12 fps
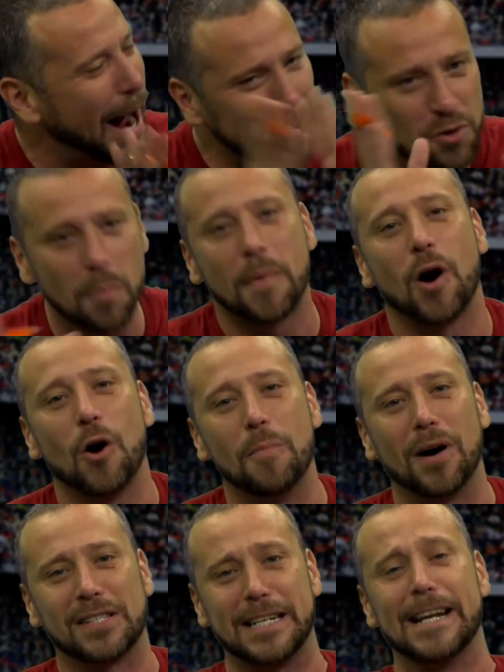Perhaps Roberto
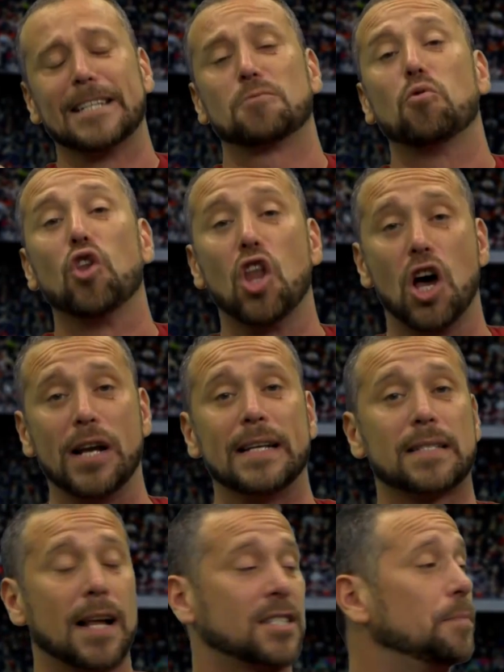Martinez will learn his
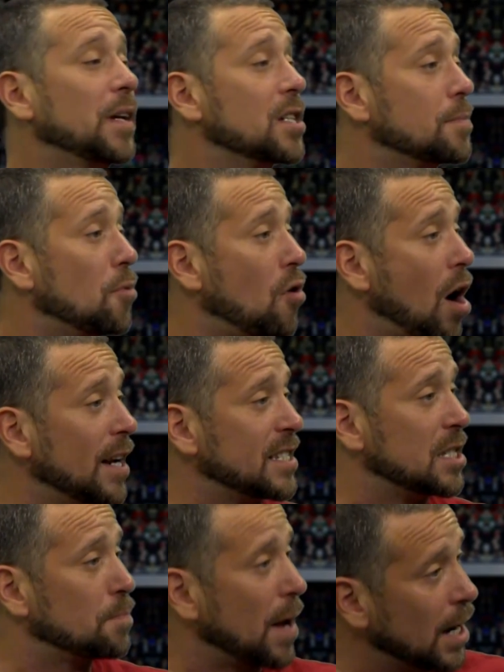lesson because Morales is
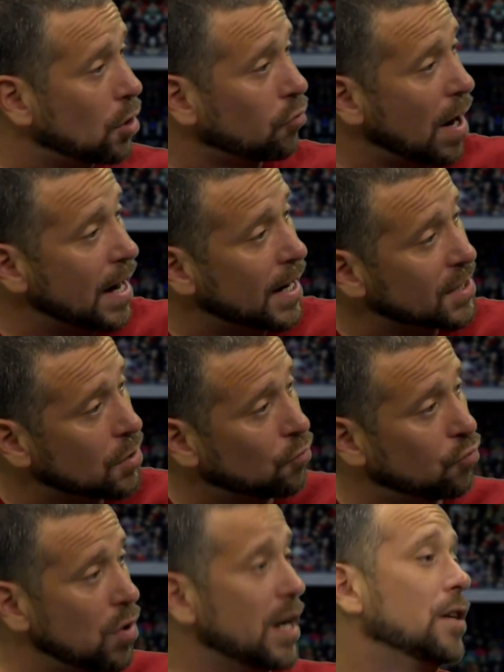playing great. That's a
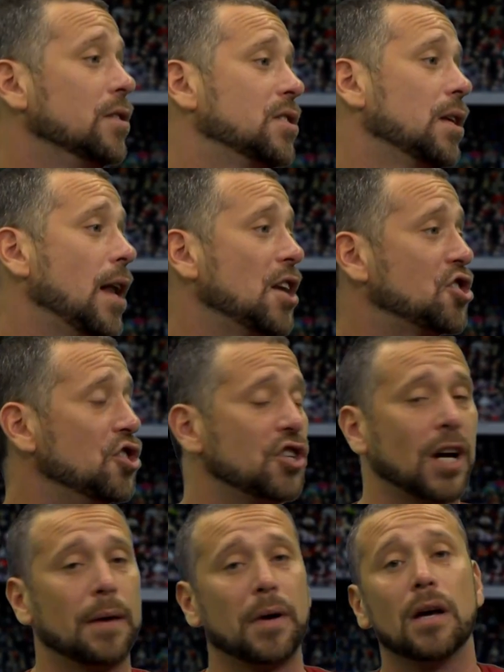really good selection,
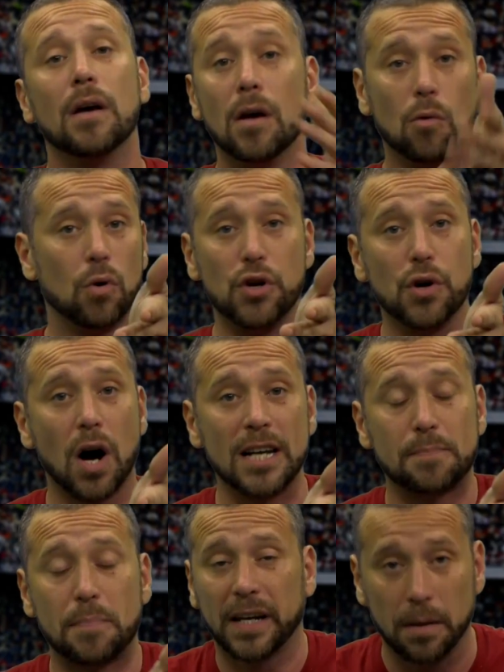Jamie. Will you guys
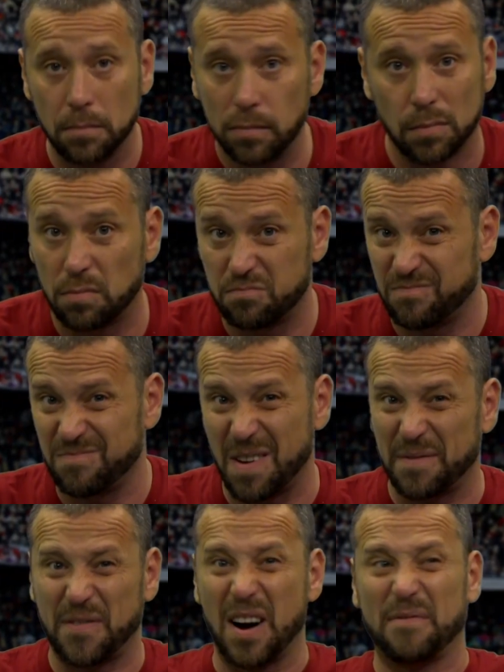him at
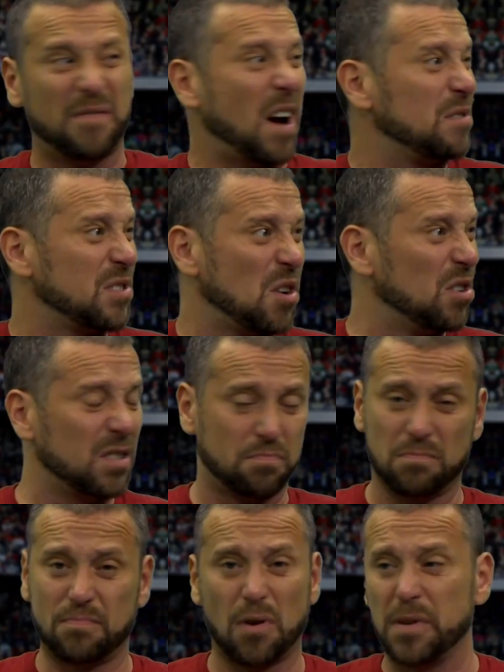5,000 odds?
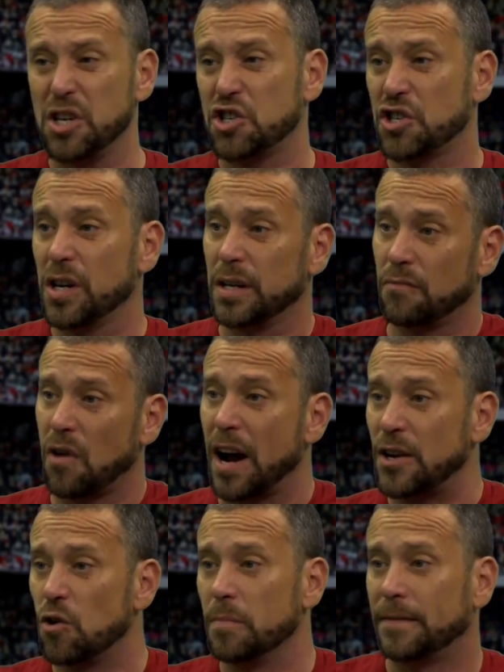Probably you should. Right,
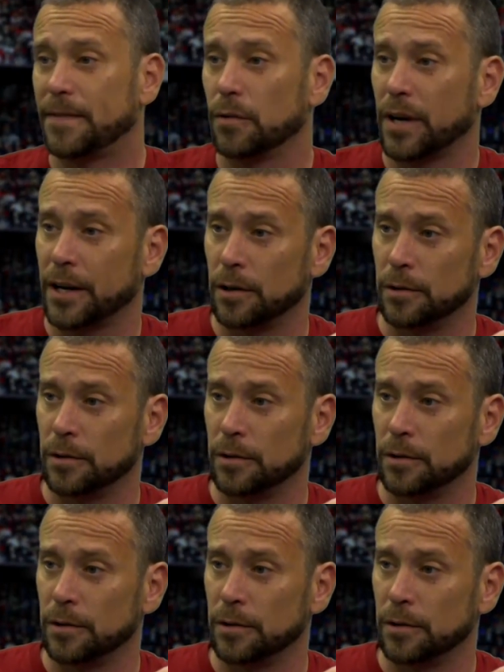your midfield, Edo.